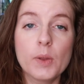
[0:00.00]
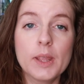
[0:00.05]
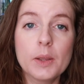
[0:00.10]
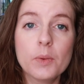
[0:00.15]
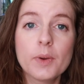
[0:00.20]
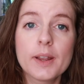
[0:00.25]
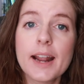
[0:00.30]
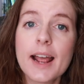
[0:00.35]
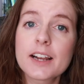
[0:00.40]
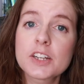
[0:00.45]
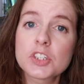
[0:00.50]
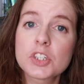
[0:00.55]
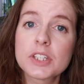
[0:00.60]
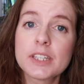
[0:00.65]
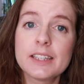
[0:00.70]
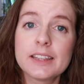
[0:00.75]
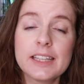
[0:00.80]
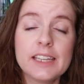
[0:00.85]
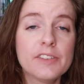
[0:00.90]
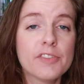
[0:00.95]
we would
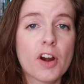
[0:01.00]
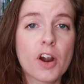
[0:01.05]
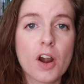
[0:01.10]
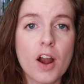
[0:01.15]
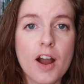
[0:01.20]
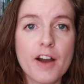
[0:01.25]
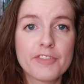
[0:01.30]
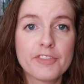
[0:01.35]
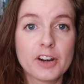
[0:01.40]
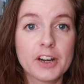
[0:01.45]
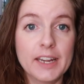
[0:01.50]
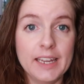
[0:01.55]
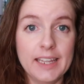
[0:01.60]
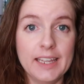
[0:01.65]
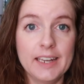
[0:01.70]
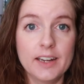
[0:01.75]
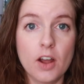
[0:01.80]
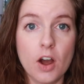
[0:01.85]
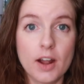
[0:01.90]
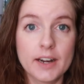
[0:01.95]
actually leave our offer
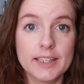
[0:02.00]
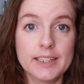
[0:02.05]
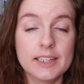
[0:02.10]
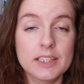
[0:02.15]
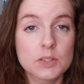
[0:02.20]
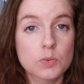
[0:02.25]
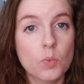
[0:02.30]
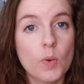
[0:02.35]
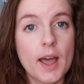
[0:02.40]
in on it as